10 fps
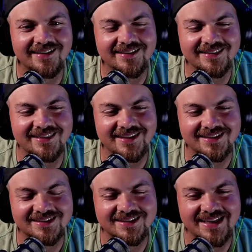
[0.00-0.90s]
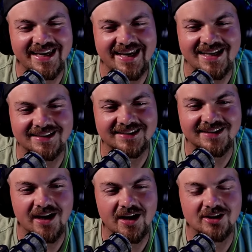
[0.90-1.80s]
This is...
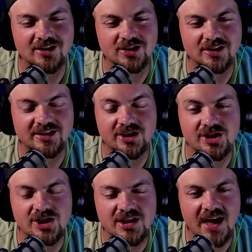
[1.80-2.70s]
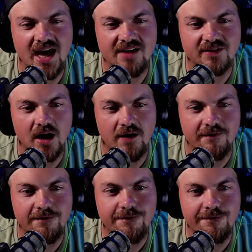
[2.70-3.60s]
Does she have a
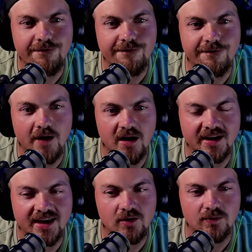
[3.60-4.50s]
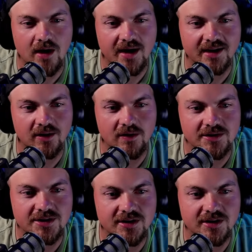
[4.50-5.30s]
fucking rocket launcher?